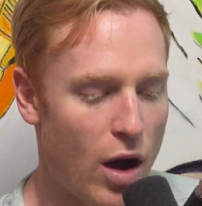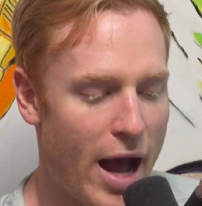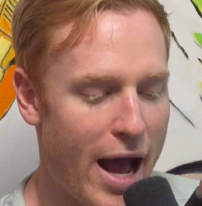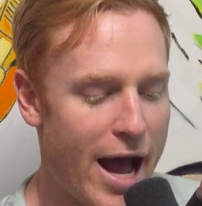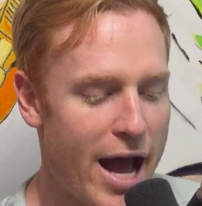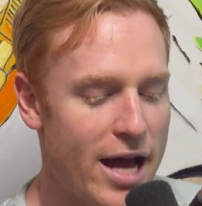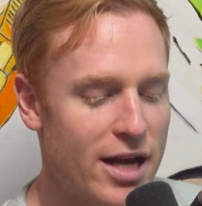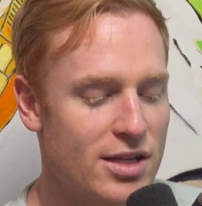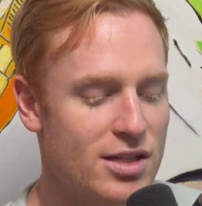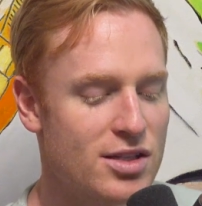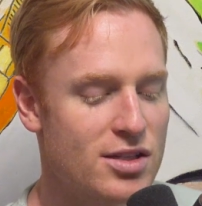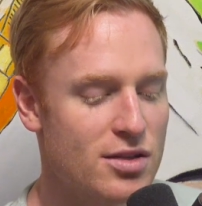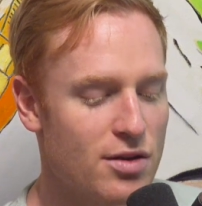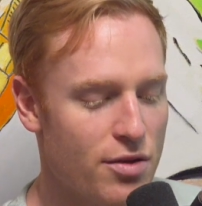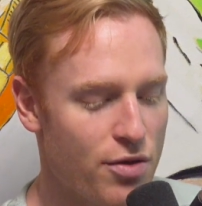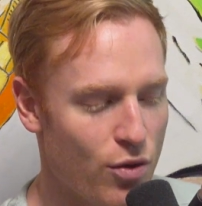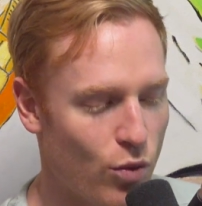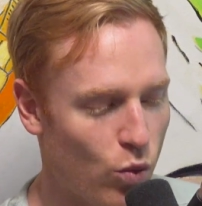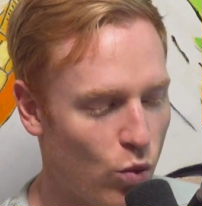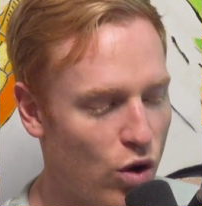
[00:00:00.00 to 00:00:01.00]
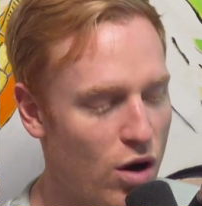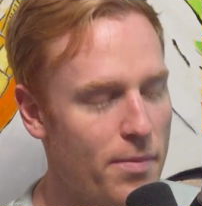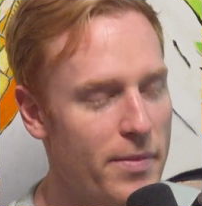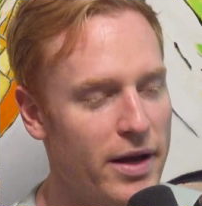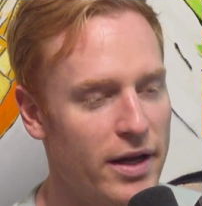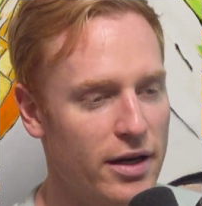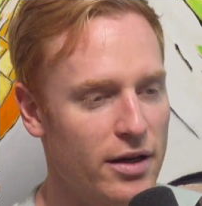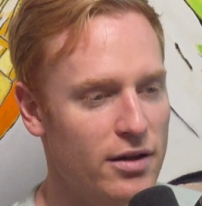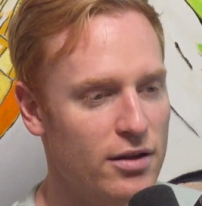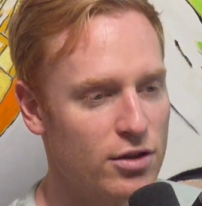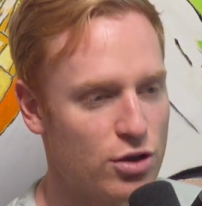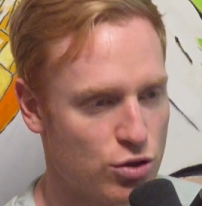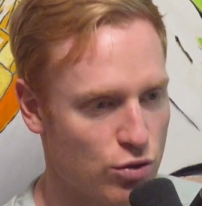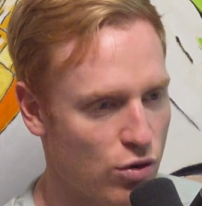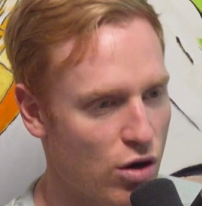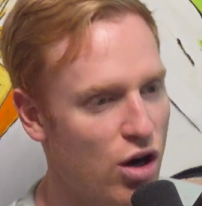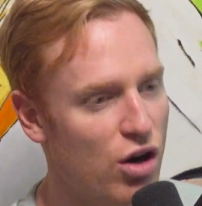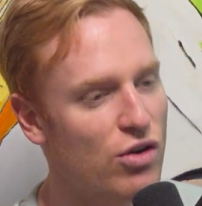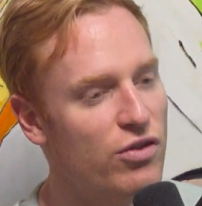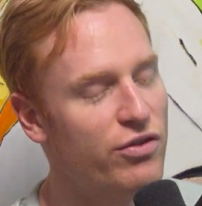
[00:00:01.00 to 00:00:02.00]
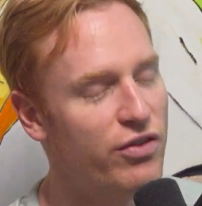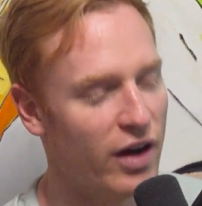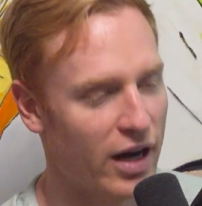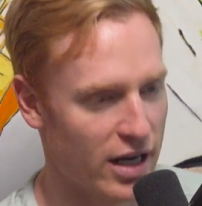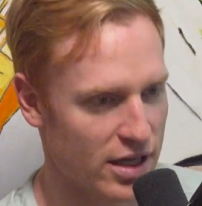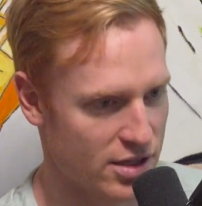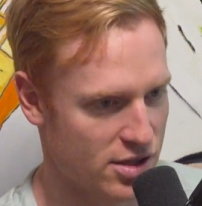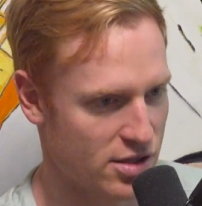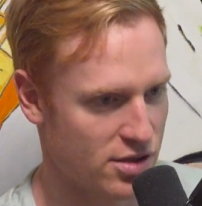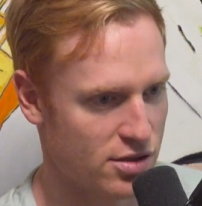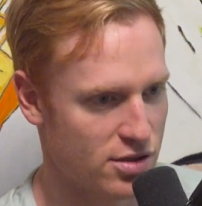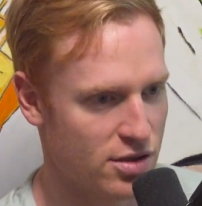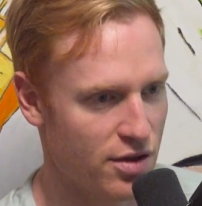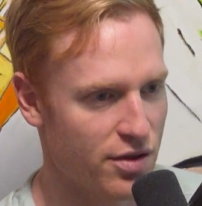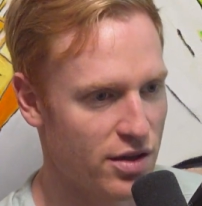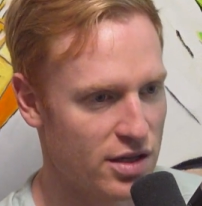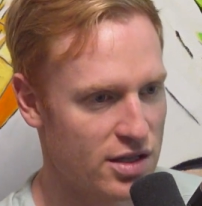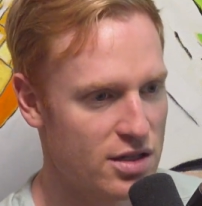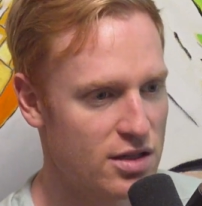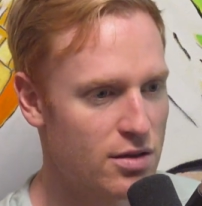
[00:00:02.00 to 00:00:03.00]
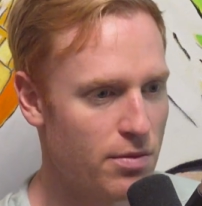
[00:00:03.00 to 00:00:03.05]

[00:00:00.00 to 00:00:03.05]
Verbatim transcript: as the woman drove us to the,